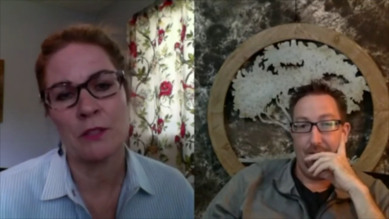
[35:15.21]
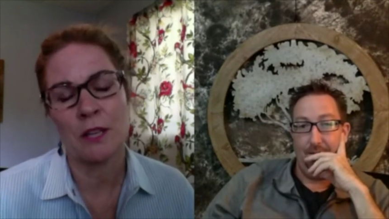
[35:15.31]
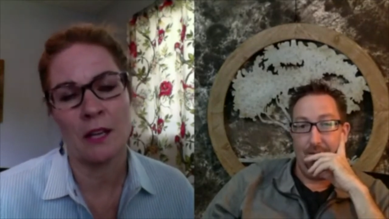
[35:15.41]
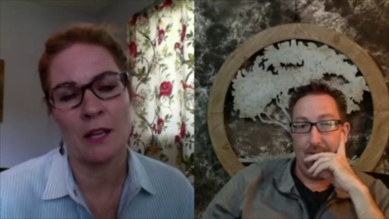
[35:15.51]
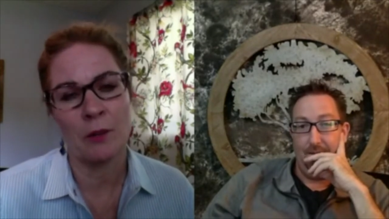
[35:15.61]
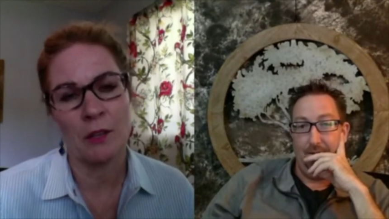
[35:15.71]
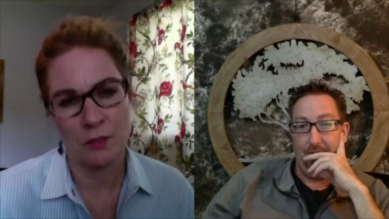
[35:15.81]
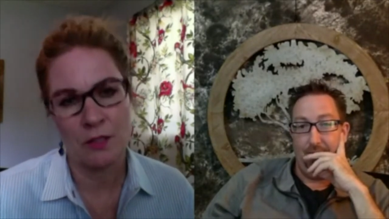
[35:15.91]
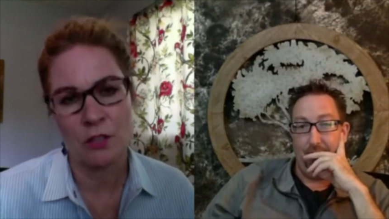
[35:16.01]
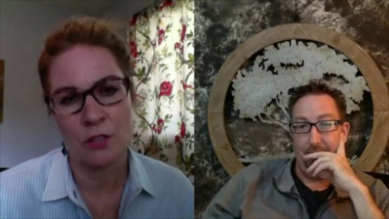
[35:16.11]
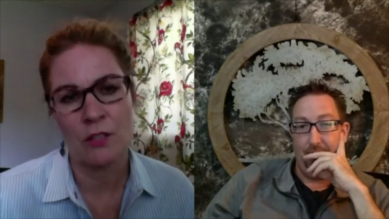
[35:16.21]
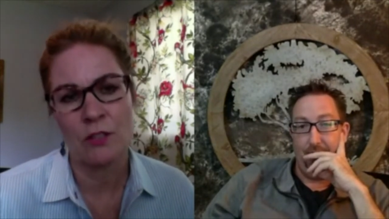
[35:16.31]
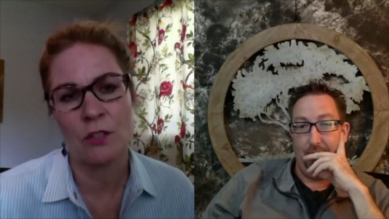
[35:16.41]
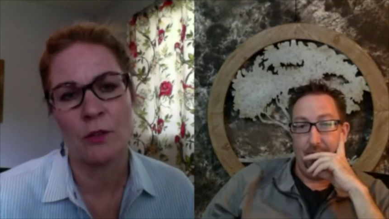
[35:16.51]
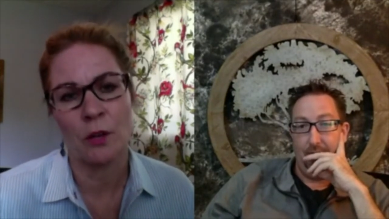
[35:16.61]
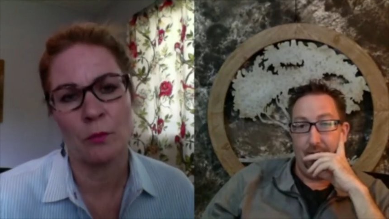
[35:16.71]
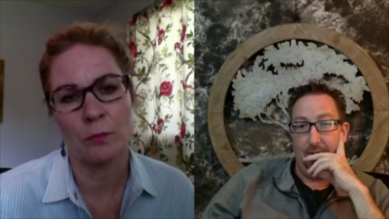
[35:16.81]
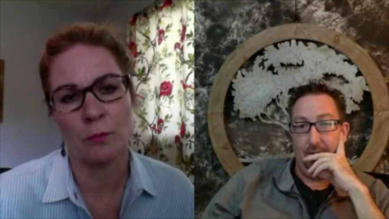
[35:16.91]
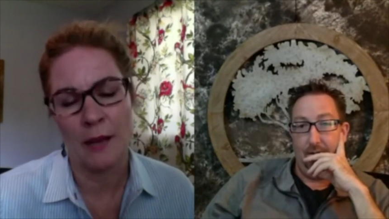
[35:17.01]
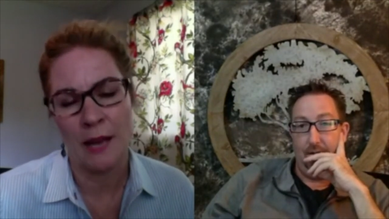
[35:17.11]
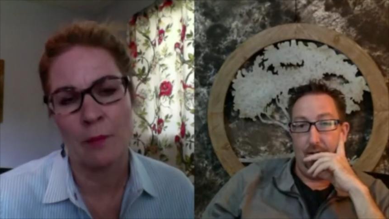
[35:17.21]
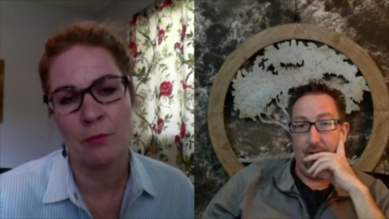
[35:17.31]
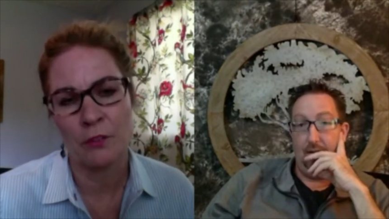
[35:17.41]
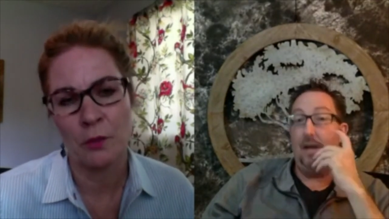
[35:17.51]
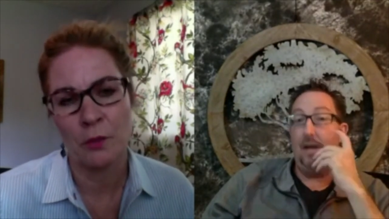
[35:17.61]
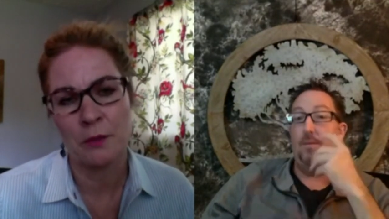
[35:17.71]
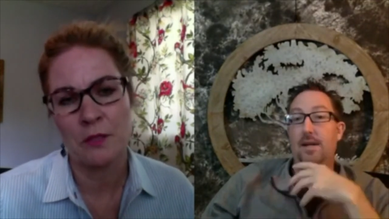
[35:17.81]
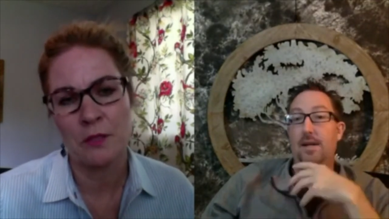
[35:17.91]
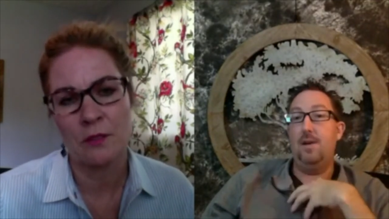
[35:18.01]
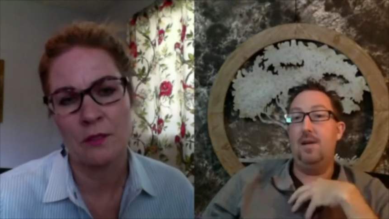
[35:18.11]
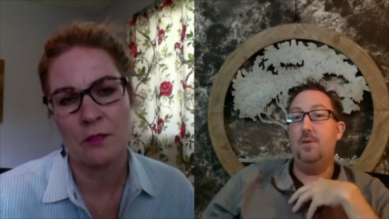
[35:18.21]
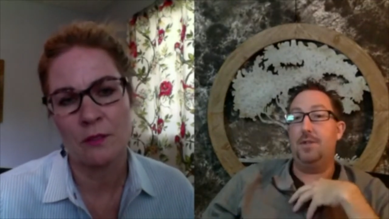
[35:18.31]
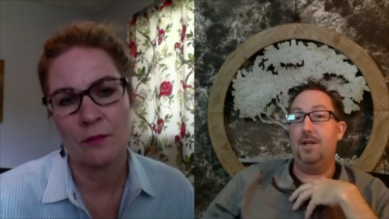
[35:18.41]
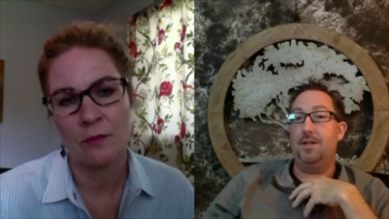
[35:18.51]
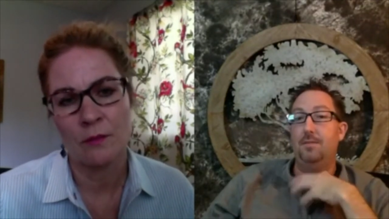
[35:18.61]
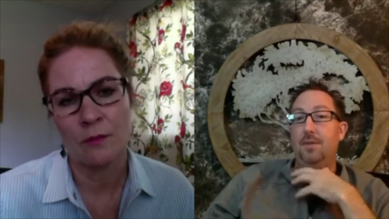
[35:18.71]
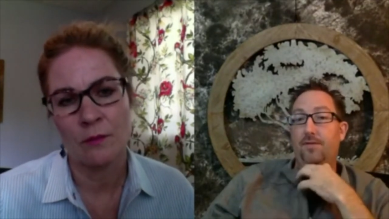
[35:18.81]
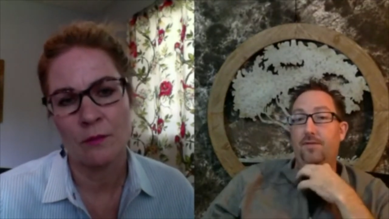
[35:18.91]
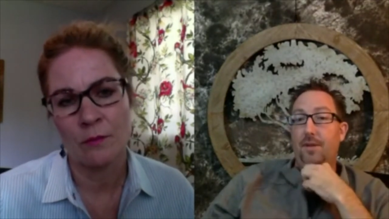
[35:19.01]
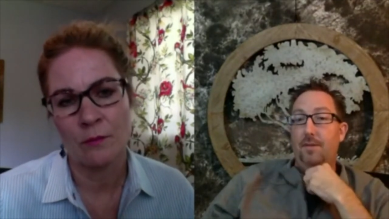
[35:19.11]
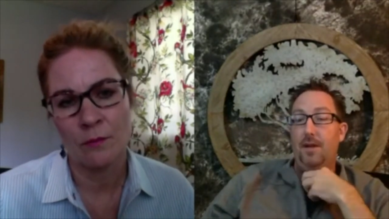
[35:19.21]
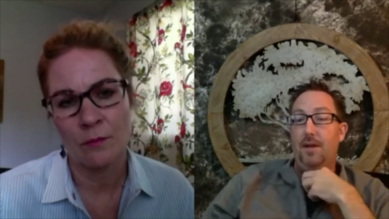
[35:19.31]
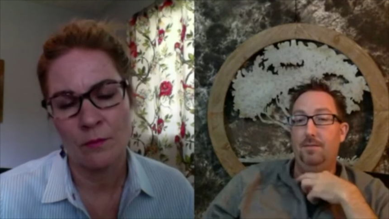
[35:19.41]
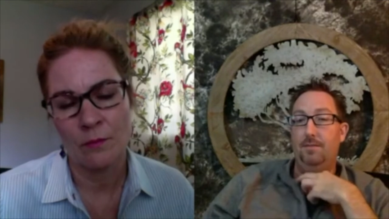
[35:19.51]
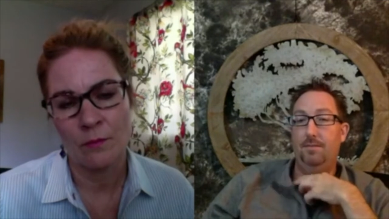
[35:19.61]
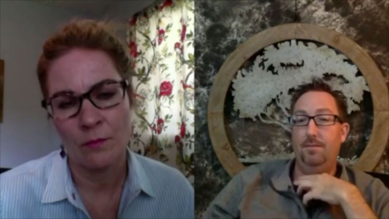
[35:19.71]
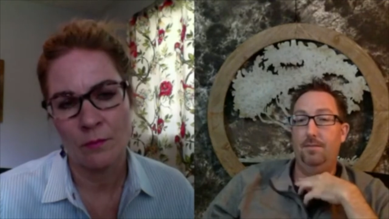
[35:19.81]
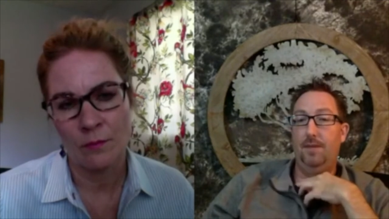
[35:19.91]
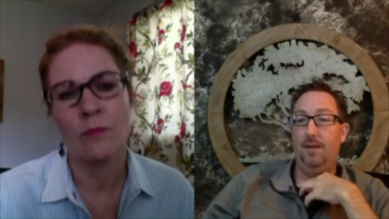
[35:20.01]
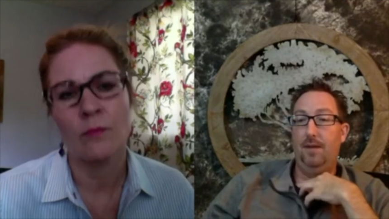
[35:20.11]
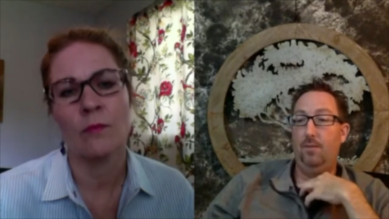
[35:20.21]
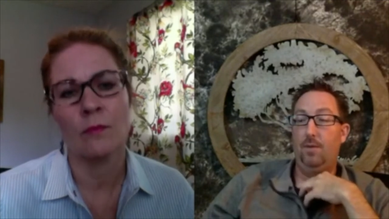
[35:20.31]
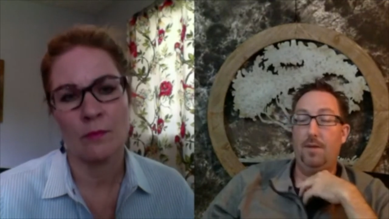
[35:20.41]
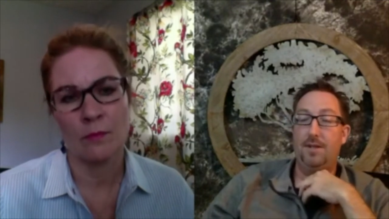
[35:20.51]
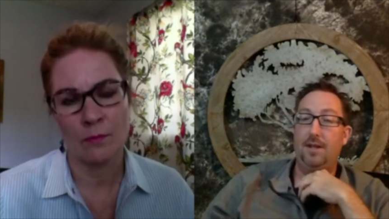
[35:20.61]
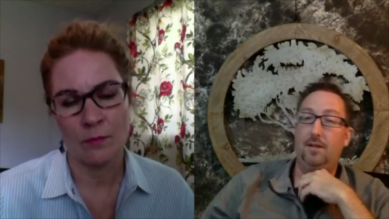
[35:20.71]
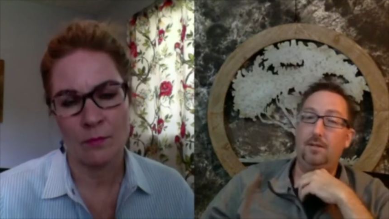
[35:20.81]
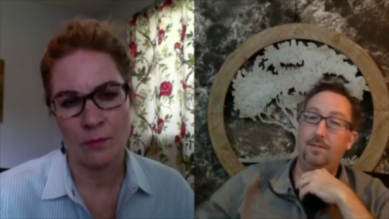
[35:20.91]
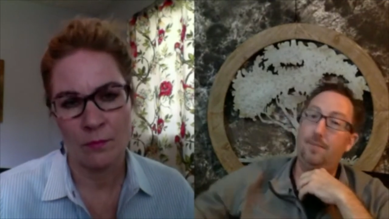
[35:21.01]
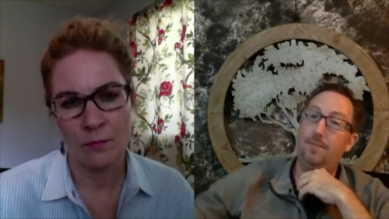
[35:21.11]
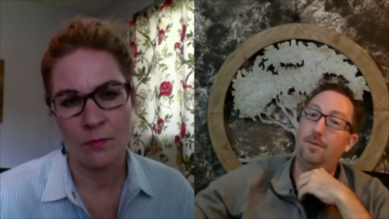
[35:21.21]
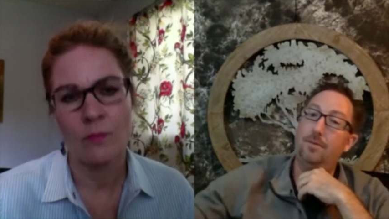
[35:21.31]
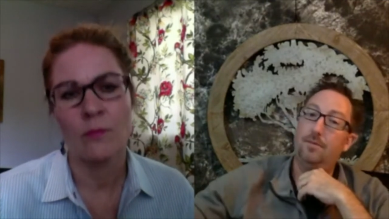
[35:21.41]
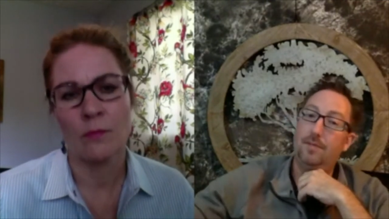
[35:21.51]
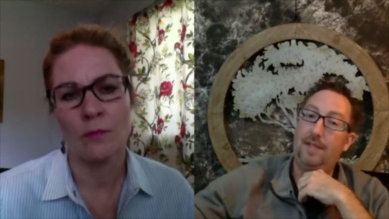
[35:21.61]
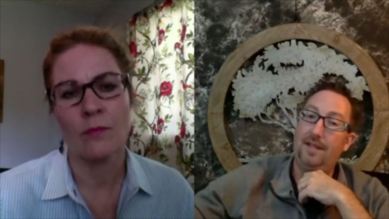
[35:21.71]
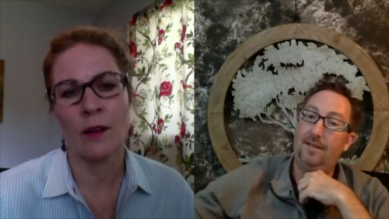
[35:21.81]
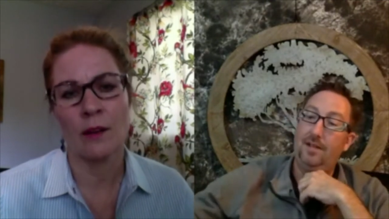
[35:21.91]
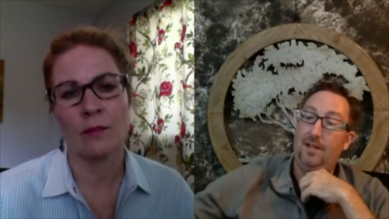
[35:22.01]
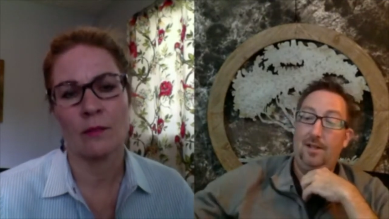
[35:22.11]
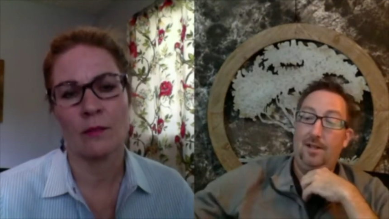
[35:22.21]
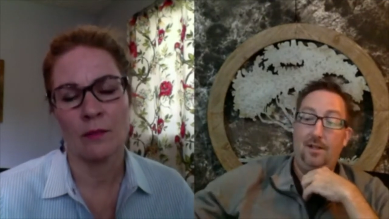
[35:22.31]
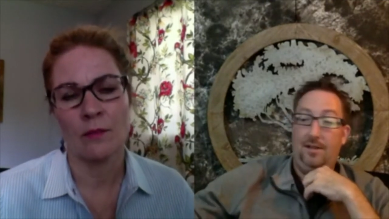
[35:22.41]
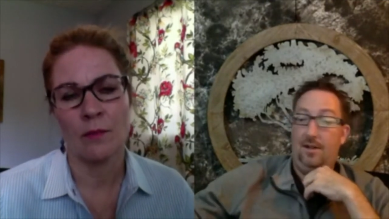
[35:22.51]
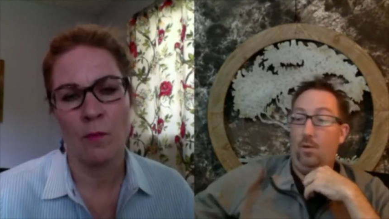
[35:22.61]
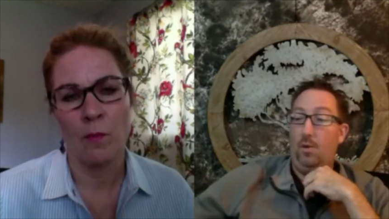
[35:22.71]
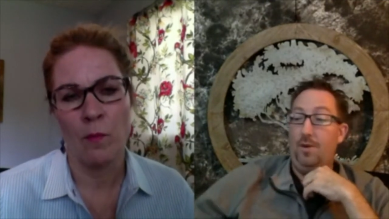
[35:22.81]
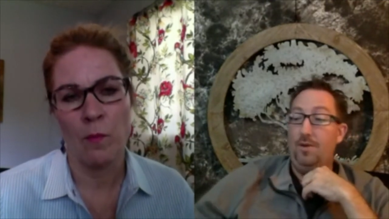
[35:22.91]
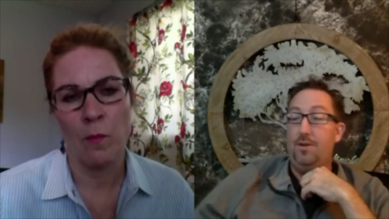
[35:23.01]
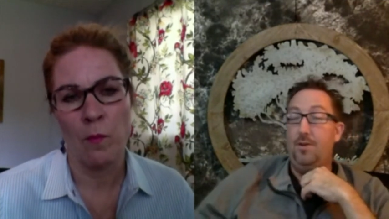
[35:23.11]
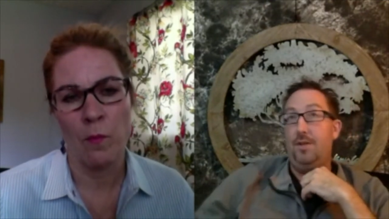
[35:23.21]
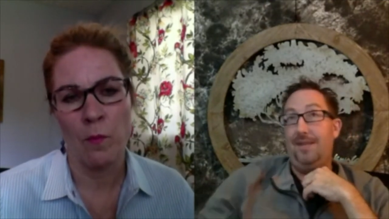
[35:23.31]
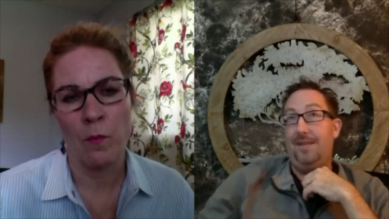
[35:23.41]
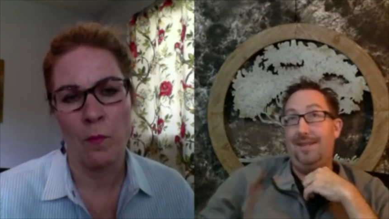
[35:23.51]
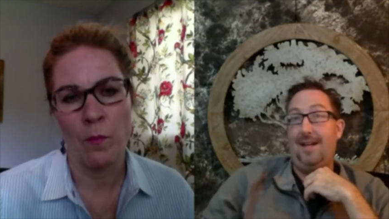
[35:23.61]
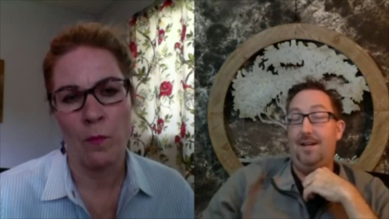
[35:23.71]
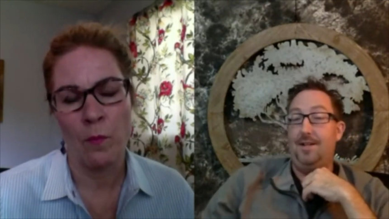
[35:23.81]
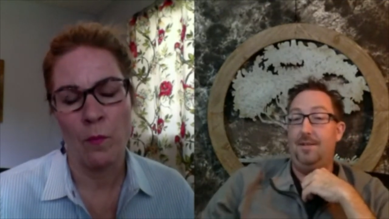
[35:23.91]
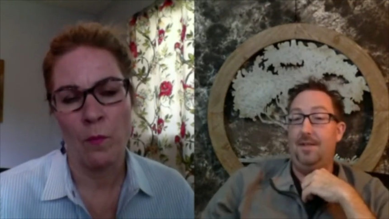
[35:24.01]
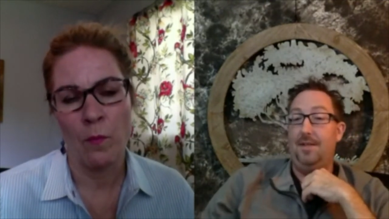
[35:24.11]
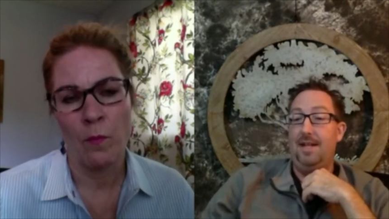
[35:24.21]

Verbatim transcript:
Speaker 1: to anyone, or is it just your own app for your it, business? It,
Speaker 2: it was custom built for me by by one of my tech people, yeah. and you know when you do something that custom,